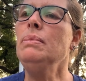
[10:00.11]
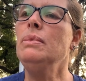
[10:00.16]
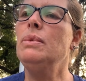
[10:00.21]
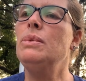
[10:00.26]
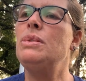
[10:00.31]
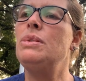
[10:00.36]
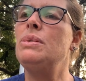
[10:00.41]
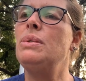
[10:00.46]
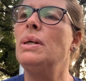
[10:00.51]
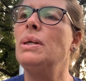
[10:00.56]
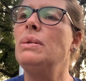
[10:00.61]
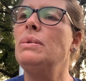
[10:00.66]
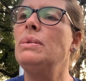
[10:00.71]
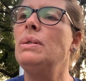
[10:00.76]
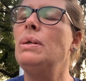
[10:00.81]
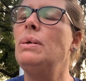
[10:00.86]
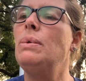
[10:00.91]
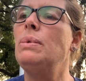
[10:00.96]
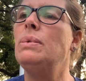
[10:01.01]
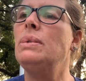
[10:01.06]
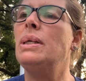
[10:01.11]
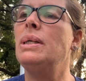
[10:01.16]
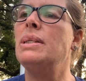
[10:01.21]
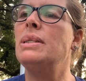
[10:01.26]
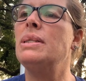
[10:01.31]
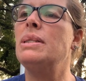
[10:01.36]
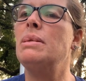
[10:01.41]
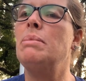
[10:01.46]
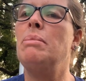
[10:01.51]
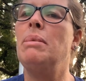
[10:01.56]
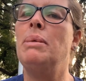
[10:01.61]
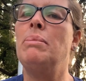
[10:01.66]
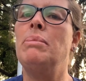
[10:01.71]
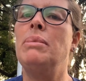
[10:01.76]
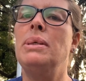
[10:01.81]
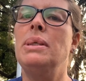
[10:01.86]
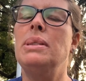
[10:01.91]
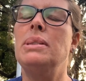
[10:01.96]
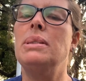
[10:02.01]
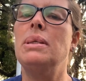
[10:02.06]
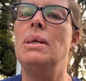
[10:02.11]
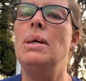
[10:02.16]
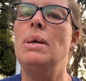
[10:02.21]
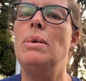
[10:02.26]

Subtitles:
struggle to hold on to the memories.